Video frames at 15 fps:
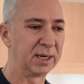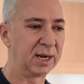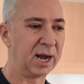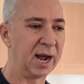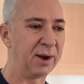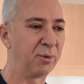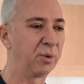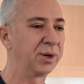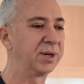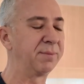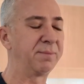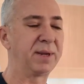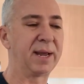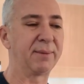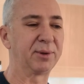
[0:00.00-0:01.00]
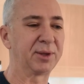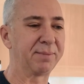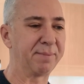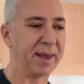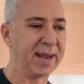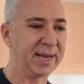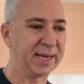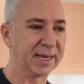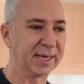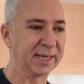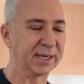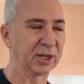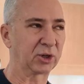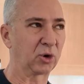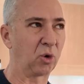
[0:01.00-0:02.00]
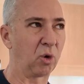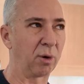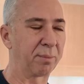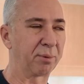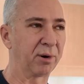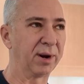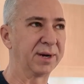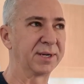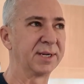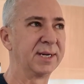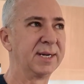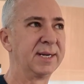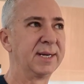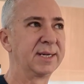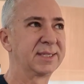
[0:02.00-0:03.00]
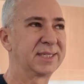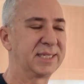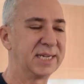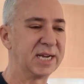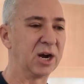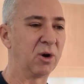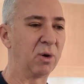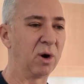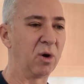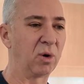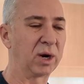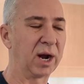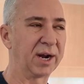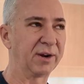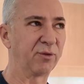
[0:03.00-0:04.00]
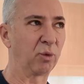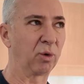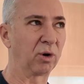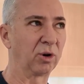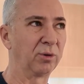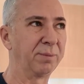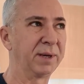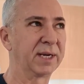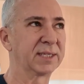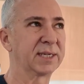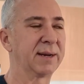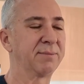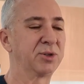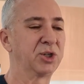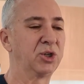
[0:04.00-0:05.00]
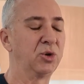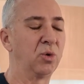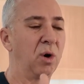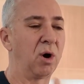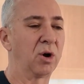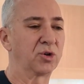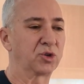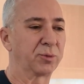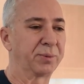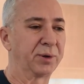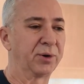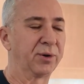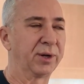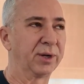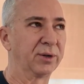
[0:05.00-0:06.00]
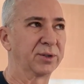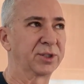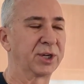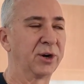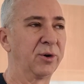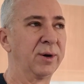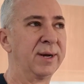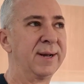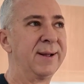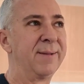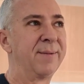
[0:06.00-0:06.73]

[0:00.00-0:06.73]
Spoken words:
I wouldn't be able to make it in a corporate COO kind of world because I'm too entrepreneurial. So